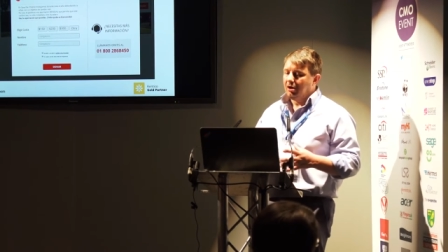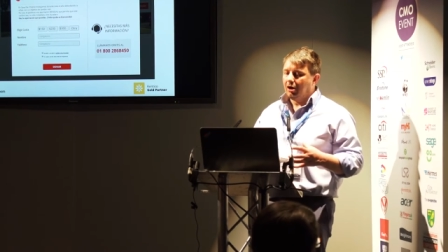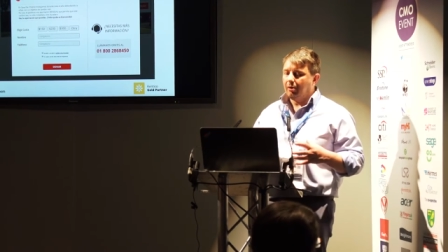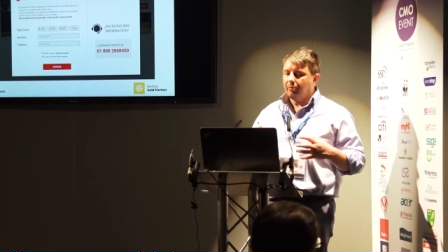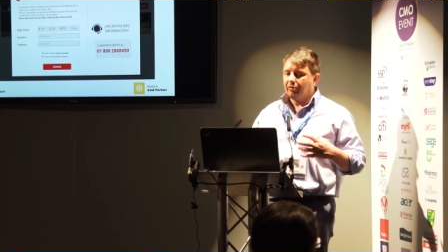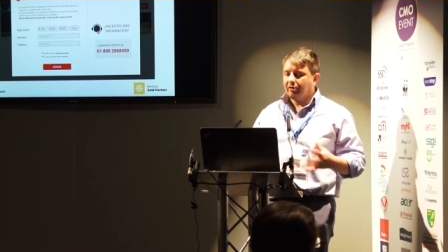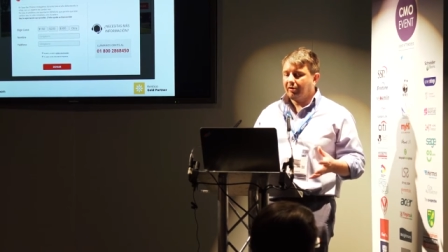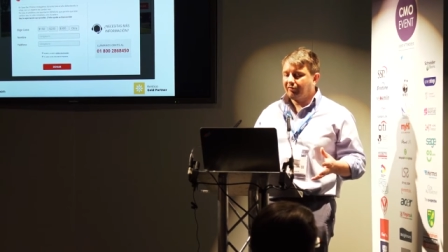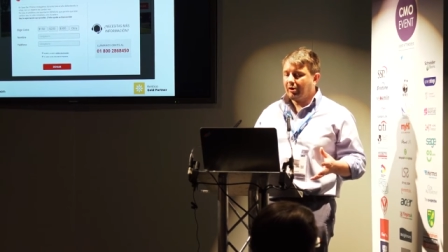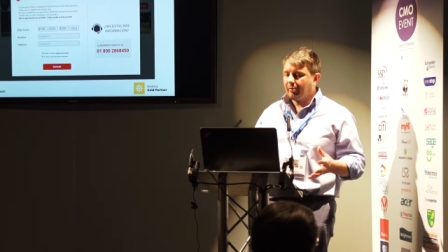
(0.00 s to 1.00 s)
Um,
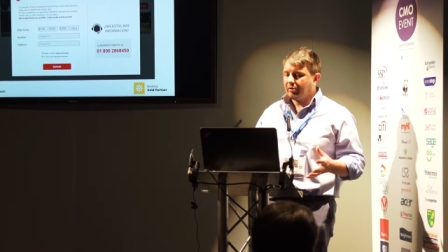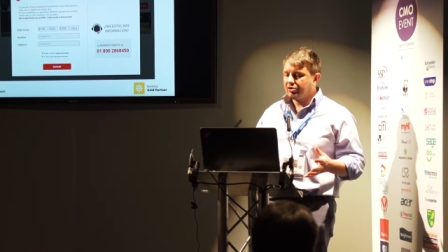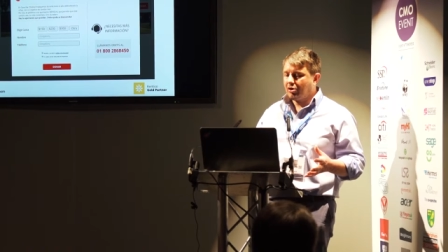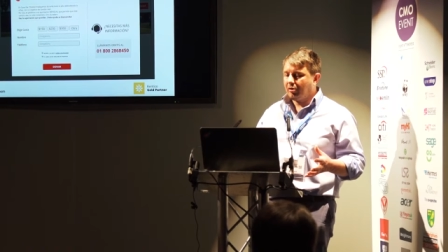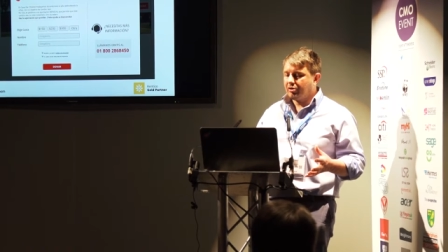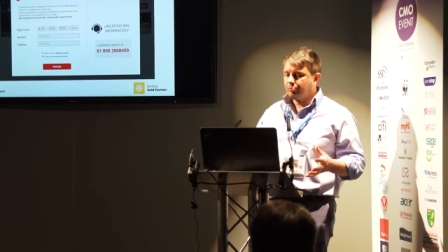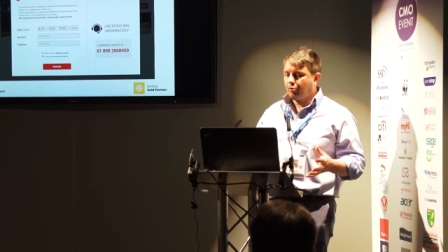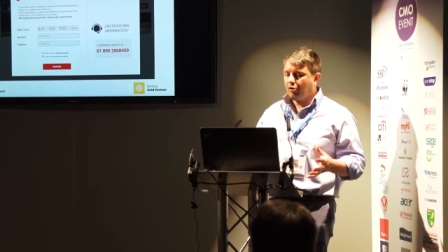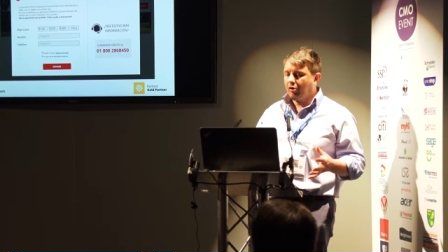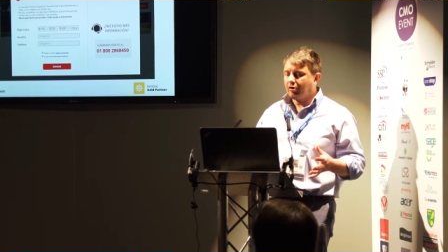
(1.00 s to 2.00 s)
I've come up with this this
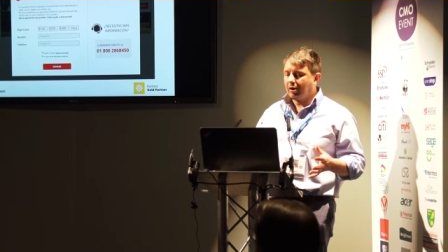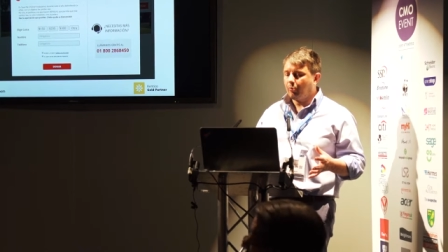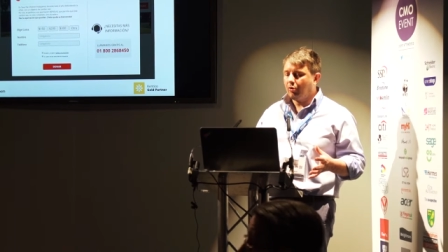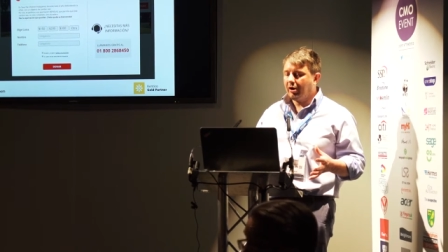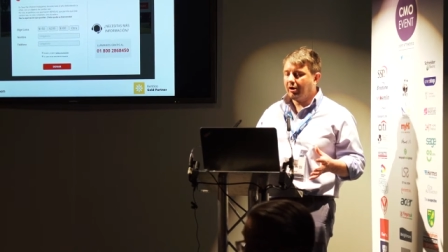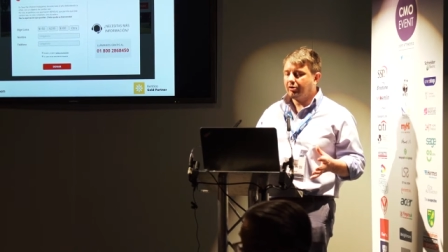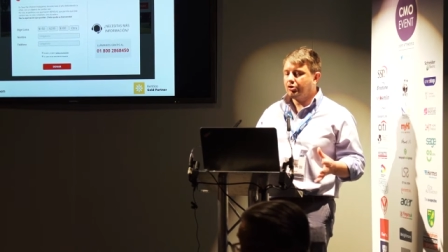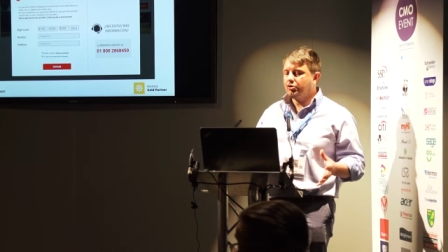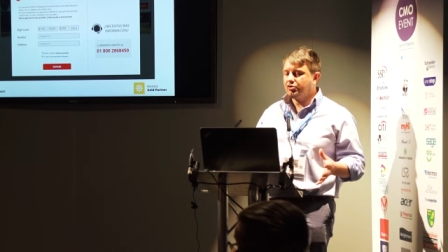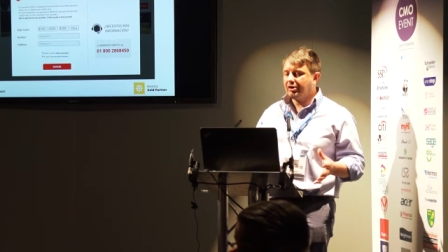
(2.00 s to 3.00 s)
program where
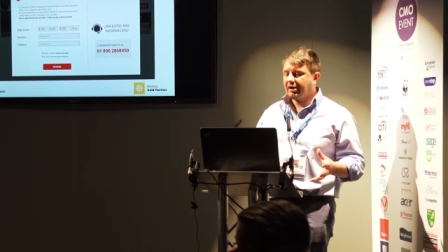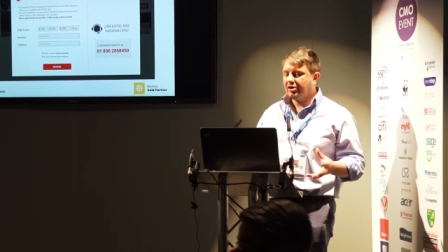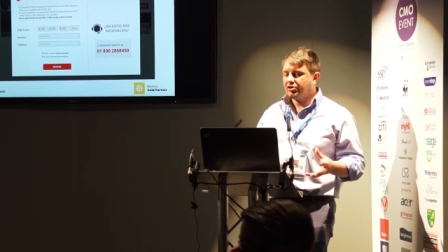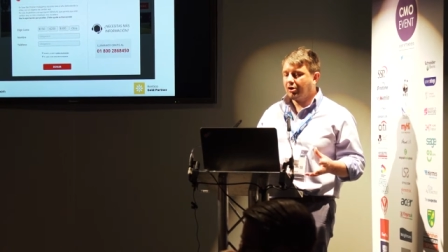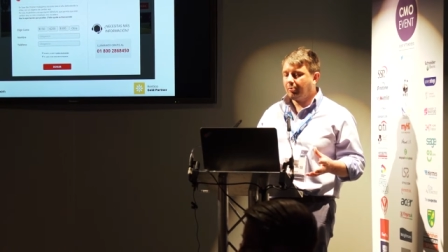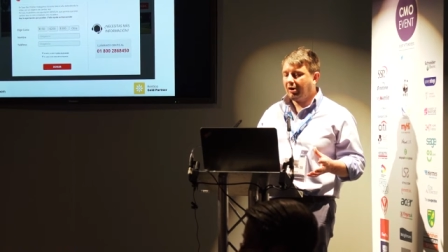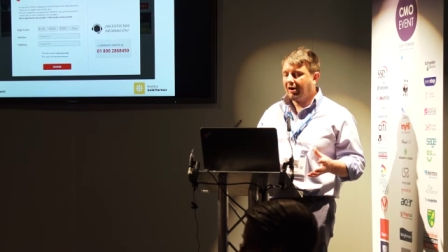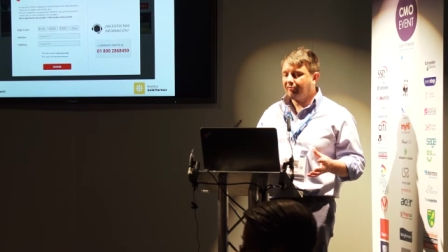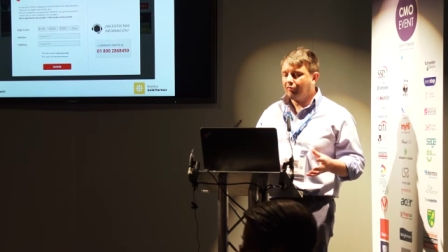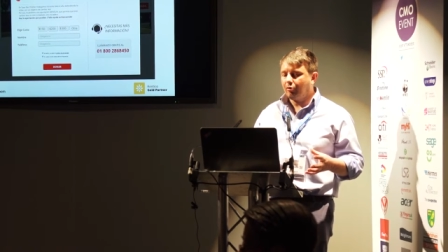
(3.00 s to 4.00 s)
using the Kentico
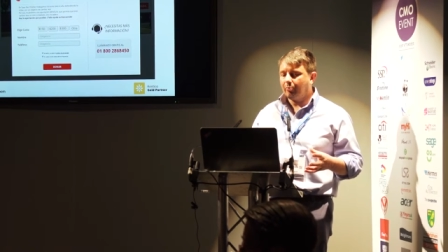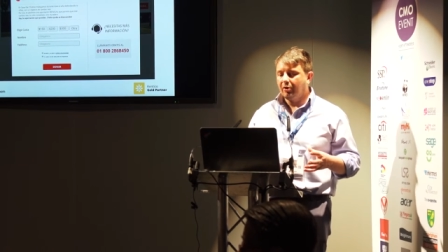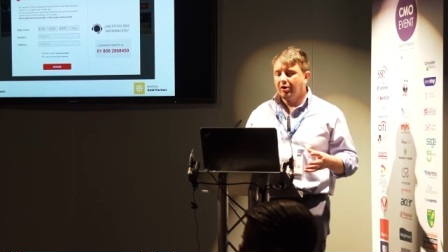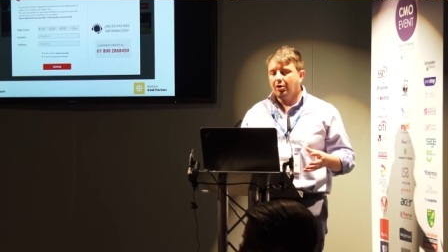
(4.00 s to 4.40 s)
platform,